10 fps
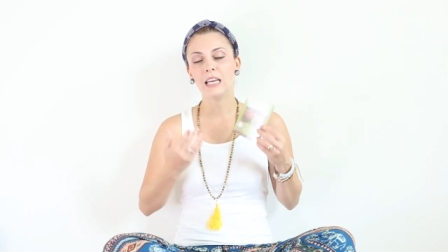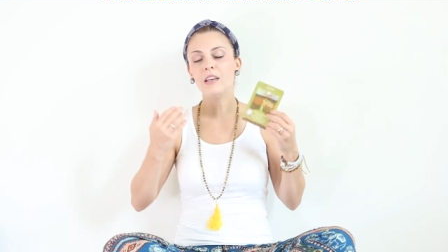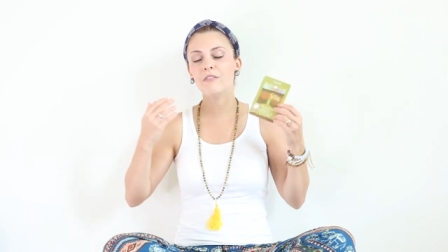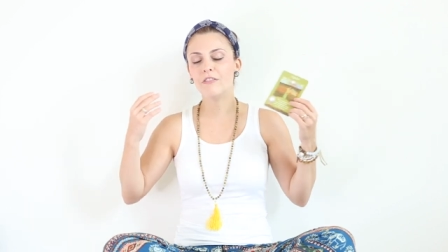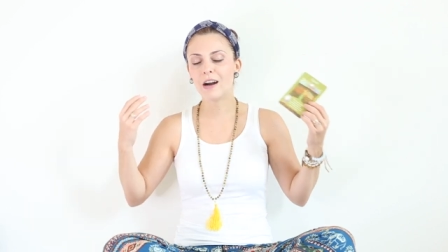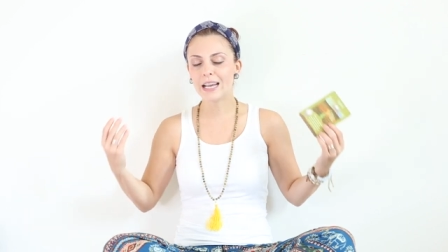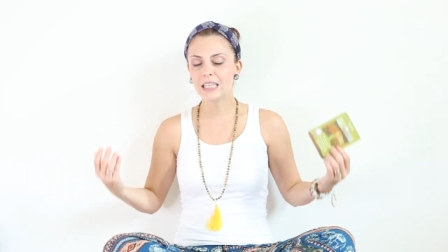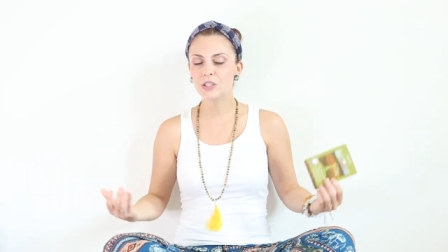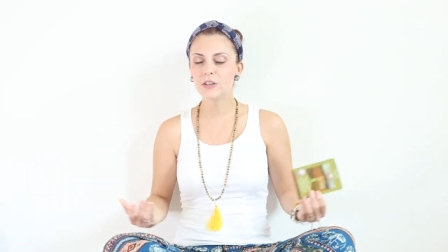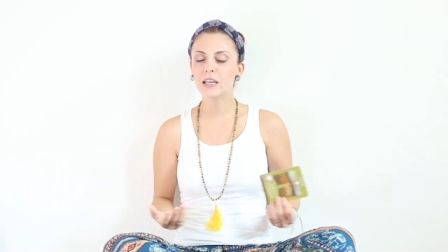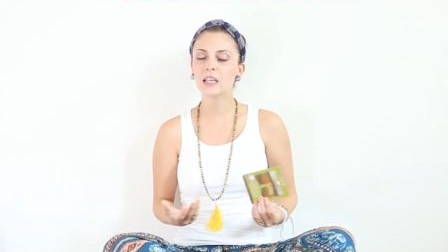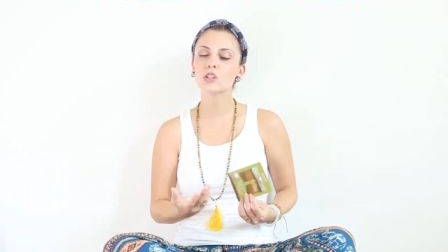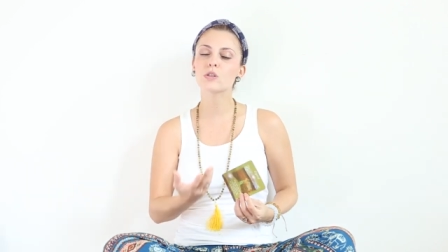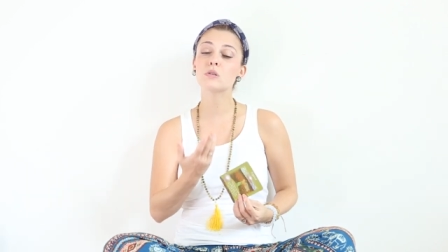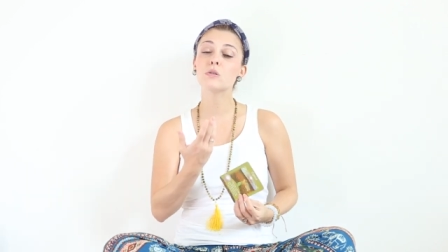Invite your
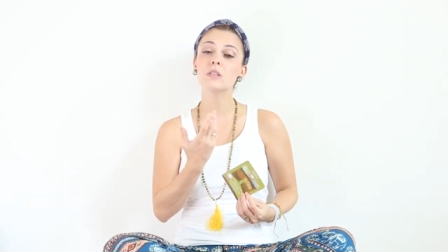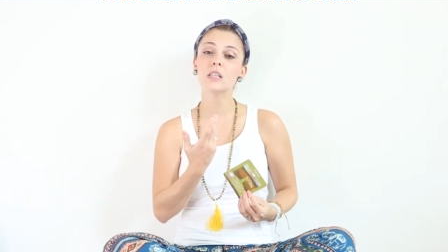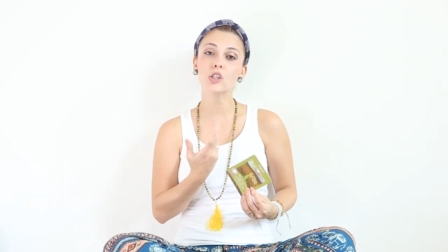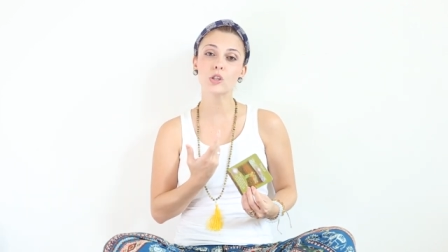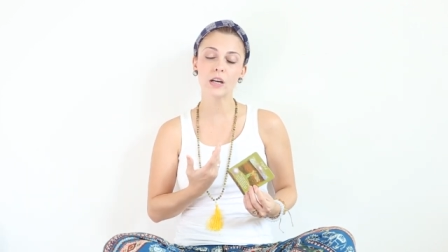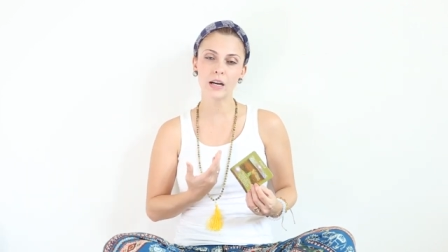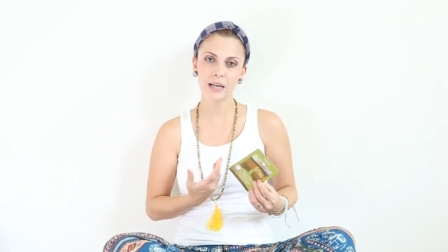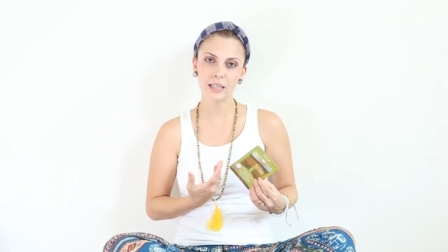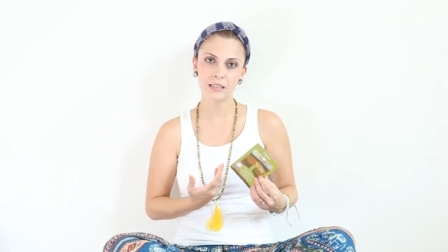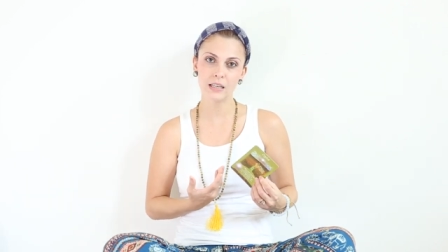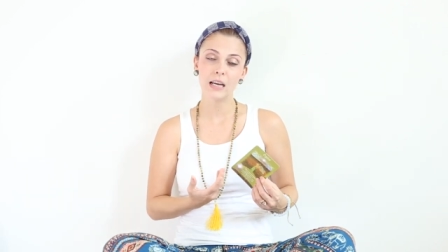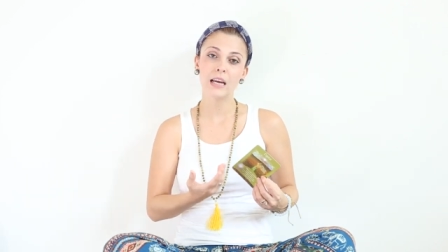angels to touch your heart